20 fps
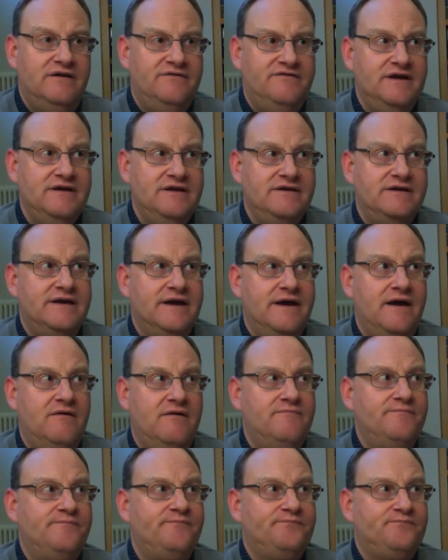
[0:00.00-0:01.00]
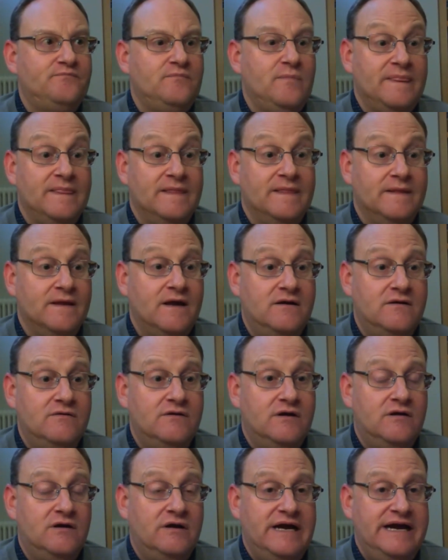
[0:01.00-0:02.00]
I think
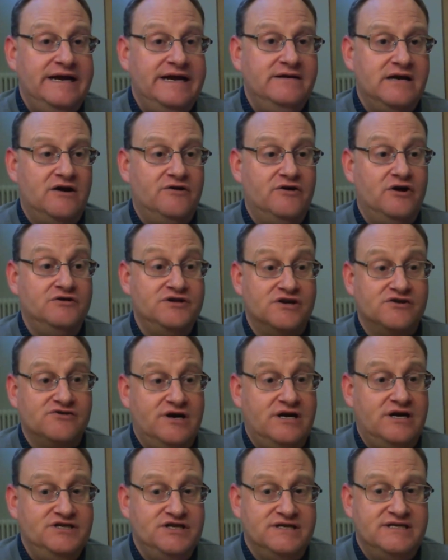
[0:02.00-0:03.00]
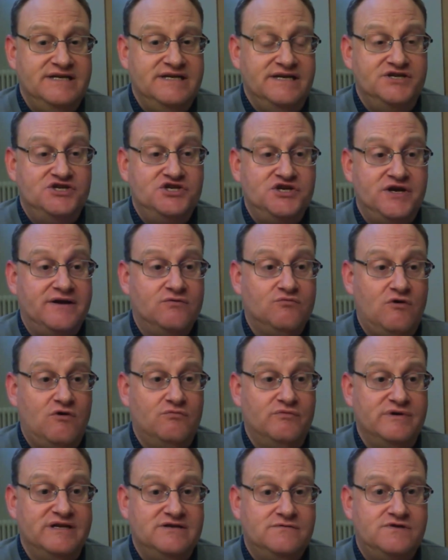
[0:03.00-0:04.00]
in our undergraduate teaching, what
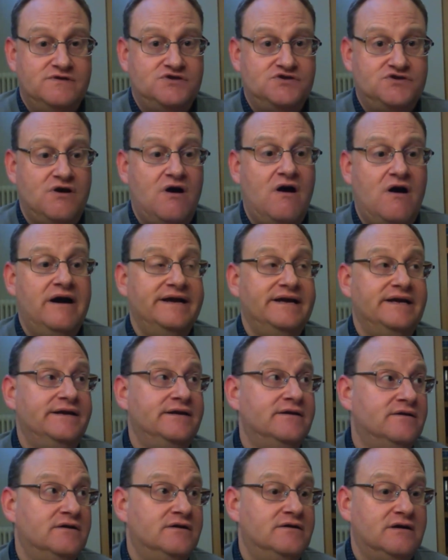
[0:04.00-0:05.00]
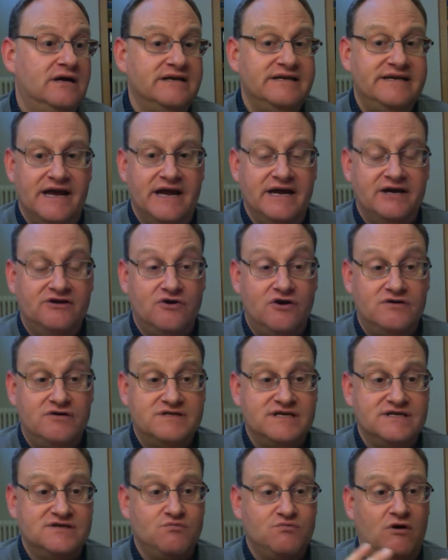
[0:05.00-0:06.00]
we try and get across
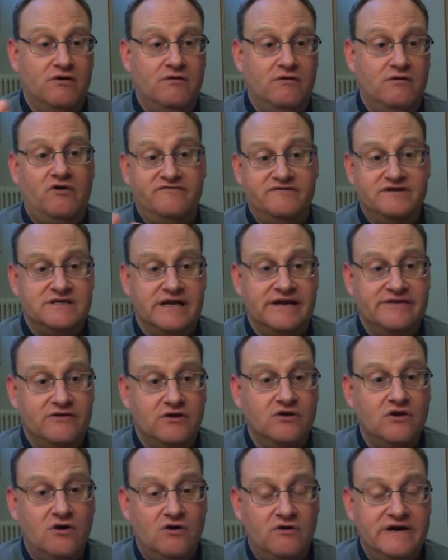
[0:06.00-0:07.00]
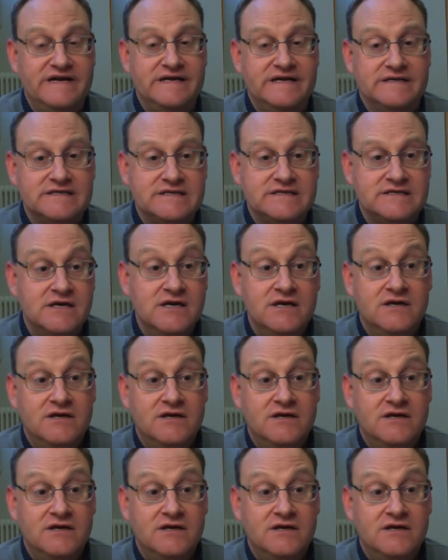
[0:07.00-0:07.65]
is what obviously the law is,